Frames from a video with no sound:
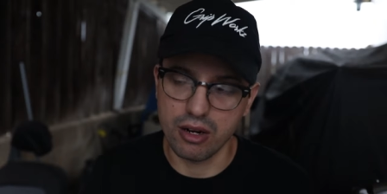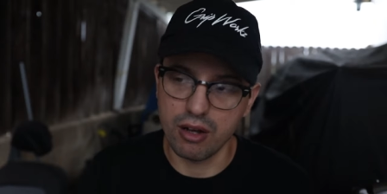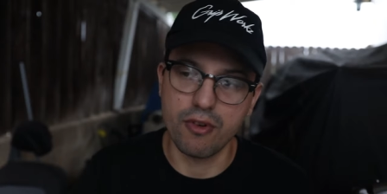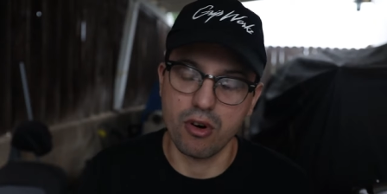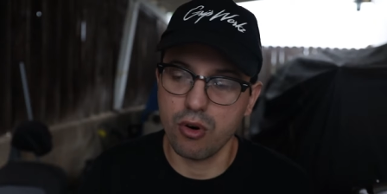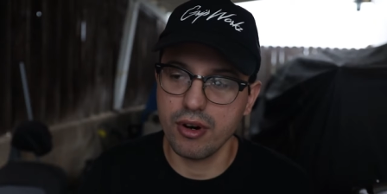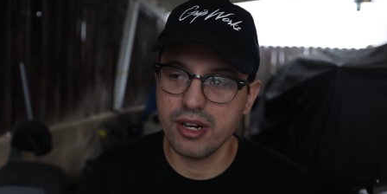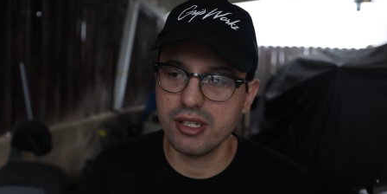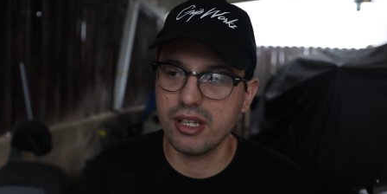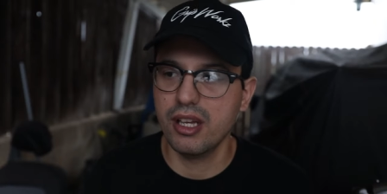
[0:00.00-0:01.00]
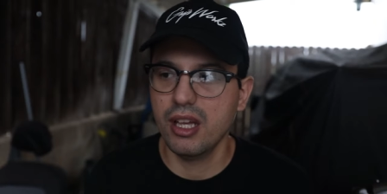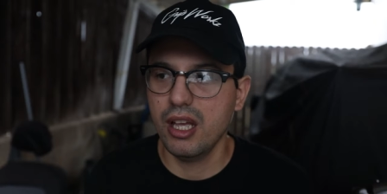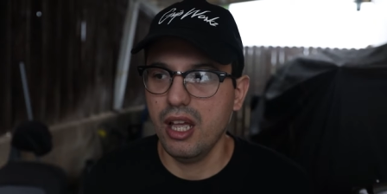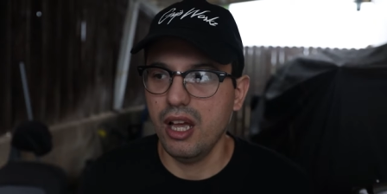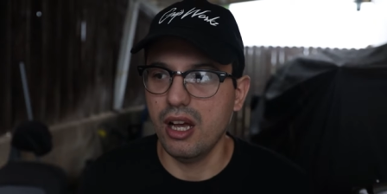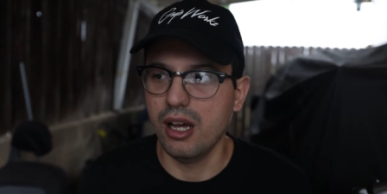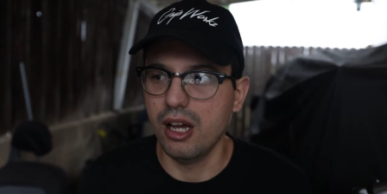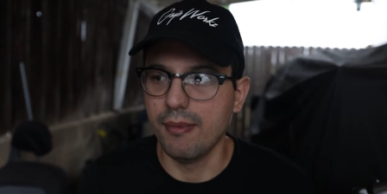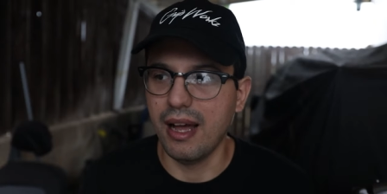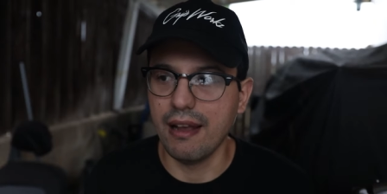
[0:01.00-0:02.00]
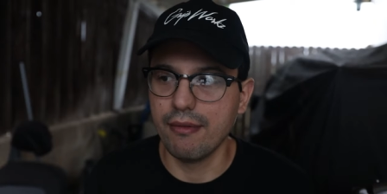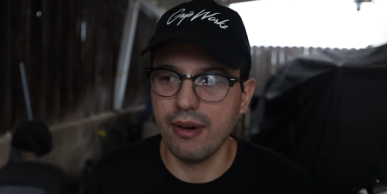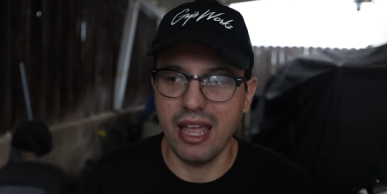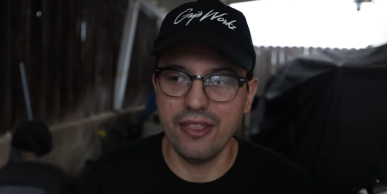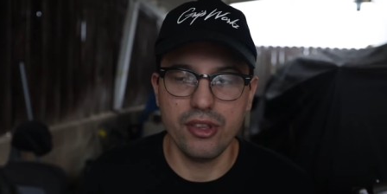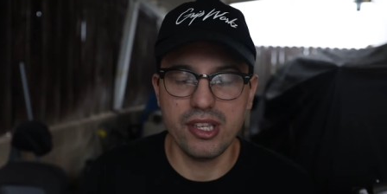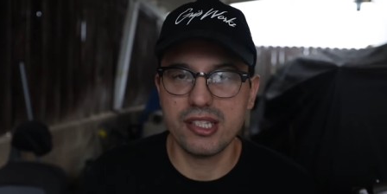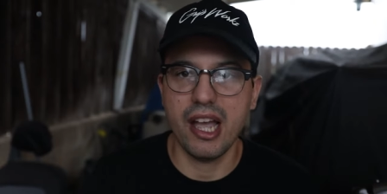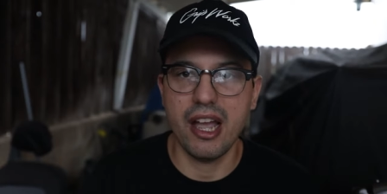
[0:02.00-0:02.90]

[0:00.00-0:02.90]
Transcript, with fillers: on off-road corners. I ran these